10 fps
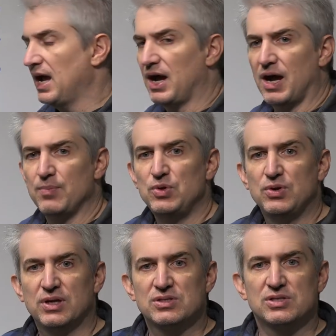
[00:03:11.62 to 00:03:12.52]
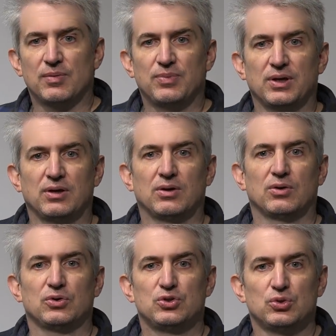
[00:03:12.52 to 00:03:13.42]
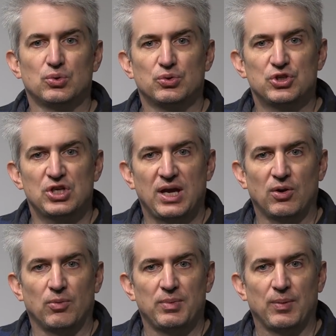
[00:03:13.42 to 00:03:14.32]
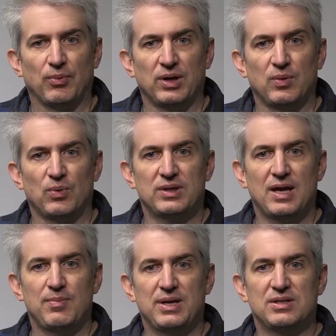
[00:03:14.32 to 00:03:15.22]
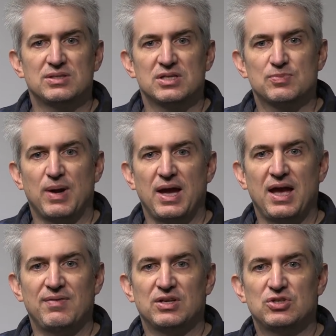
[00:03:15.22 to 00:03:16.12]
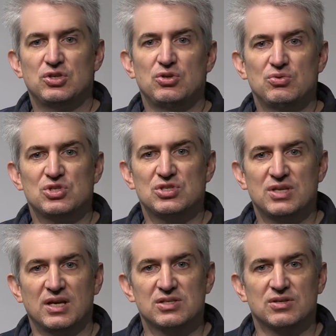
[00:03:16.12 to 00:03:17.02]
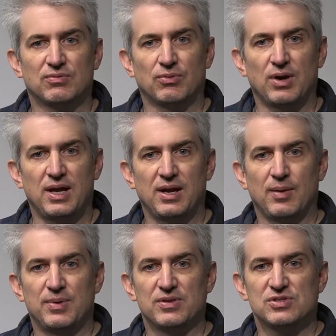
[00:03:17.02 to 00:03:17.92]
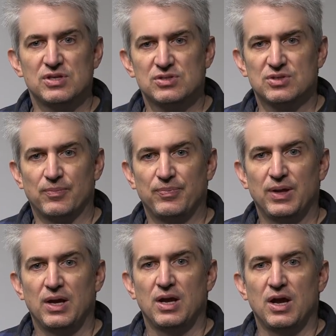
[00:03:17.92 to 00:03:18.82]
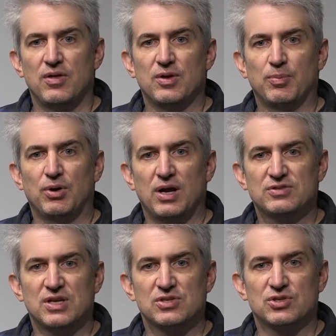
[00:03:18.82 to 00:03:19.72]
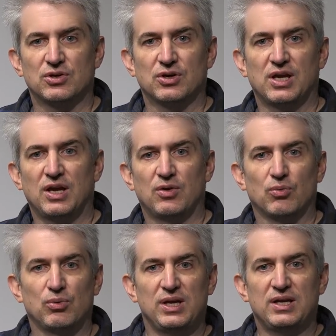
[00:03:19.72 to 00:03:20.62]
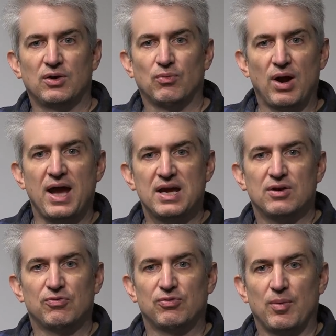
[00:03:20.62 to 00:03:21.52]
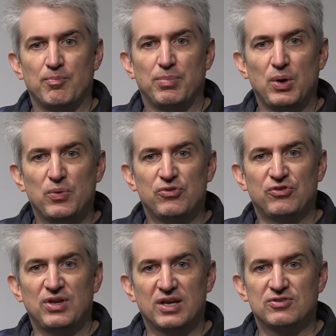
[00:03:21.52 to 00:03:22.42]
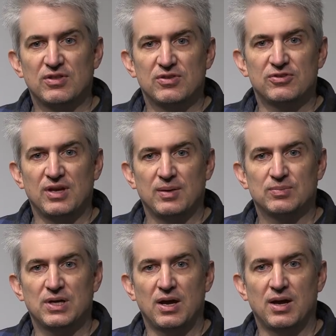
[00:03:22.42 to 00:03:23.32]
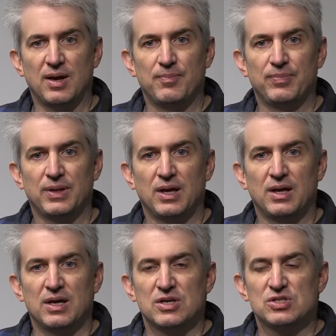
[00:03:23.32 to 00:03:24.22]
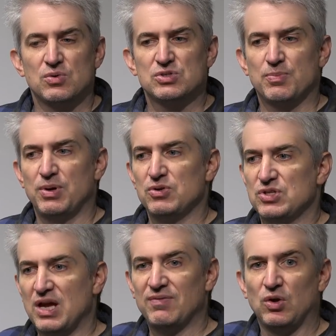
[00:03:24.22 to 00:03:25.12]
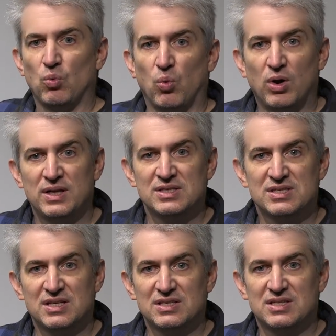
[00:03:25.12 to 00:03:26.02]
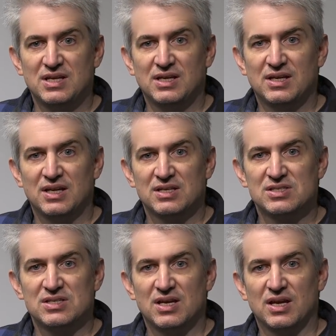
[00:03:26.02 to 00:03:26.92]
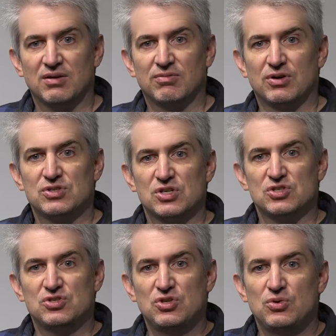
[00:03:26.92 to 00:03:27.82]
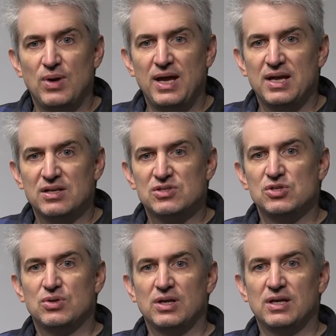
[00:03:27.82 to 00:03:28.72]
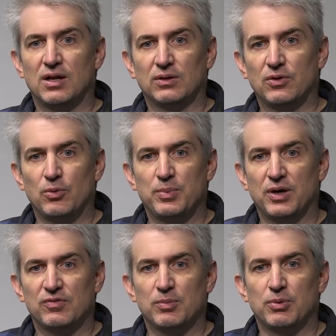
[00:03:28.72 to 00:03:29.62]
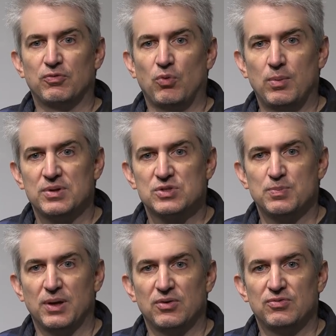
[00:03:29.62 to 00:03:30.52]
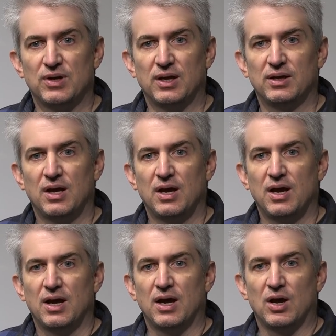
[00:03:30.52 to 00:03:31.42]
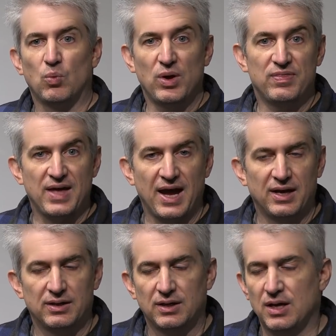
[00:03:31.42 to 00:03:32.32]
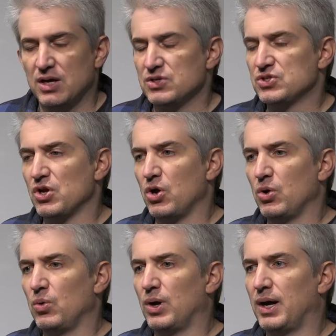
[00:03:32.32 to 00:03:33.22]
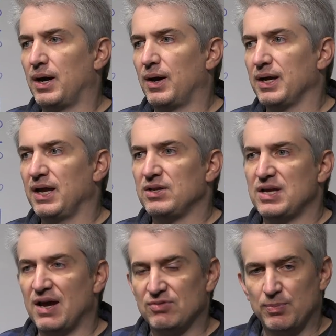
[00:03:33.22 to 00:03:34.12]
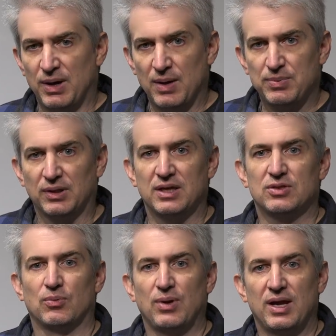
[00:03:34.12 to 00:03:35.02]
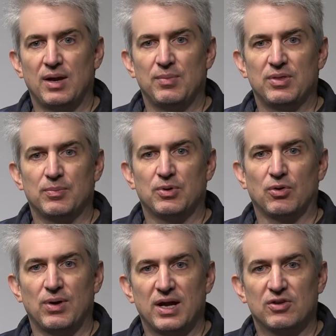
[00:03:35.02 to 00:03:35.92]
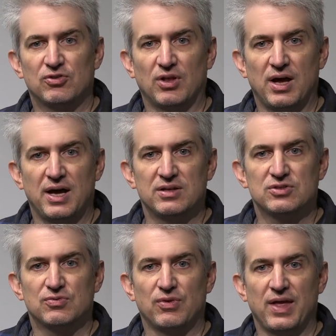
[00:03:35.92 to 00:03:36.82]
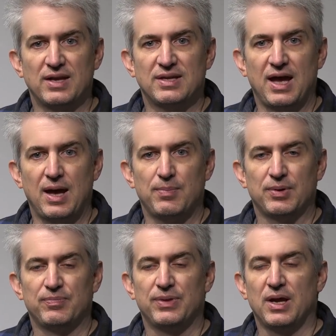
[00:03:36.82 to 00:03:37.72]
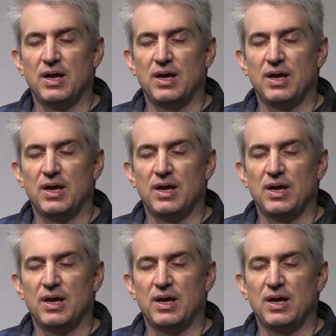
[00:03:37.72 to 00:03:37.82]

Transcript: um, you get something called dual channel memory. And what that means is by having two sticks of RAM in the system, the processor can read and write from both sticks at the same time. So as opposed to having one 16 gig stick versus two eights, you can get a little bit of a performance benefit uh, with that. So uh, again, you have to populate the RAM in the correct slots for that to happen.